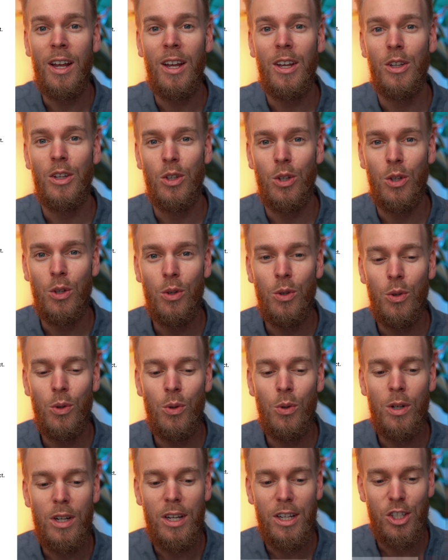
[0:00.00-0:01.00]

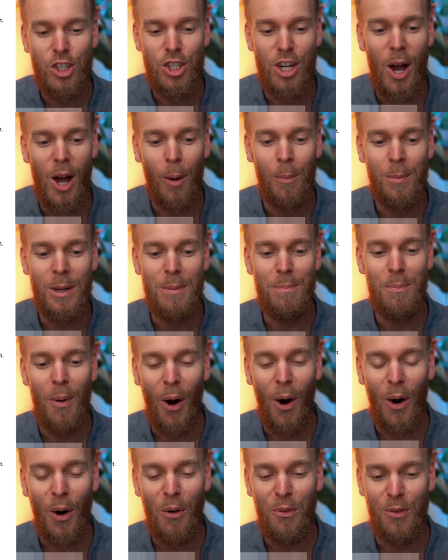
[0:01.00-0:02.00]
you shall be
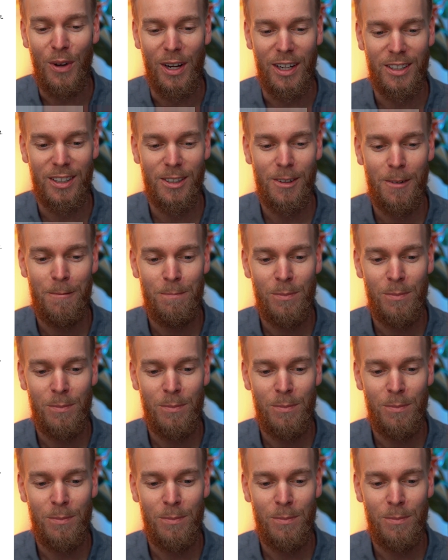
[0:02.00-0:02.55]
perfect,